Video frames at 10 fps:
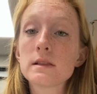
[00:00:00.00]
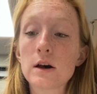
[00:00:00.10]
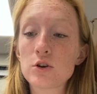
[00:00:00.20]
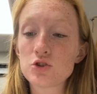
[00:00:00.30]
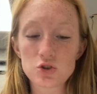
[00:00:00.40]

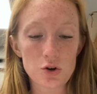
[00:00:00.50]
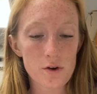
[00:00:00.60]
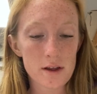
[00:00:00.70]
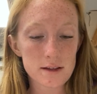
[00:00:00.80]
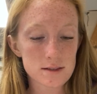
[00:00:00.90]

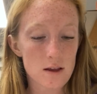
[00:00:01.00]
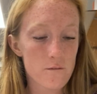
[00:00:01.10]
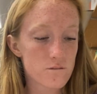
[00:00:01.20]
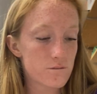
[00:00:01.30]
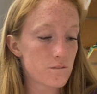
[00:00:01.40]
luxurious
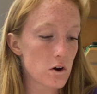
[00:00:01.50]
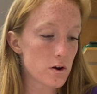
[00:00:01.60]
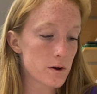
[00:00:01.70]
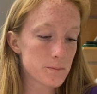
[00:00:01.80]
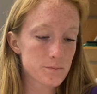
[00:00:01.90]

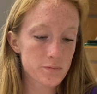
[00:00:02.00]
fur.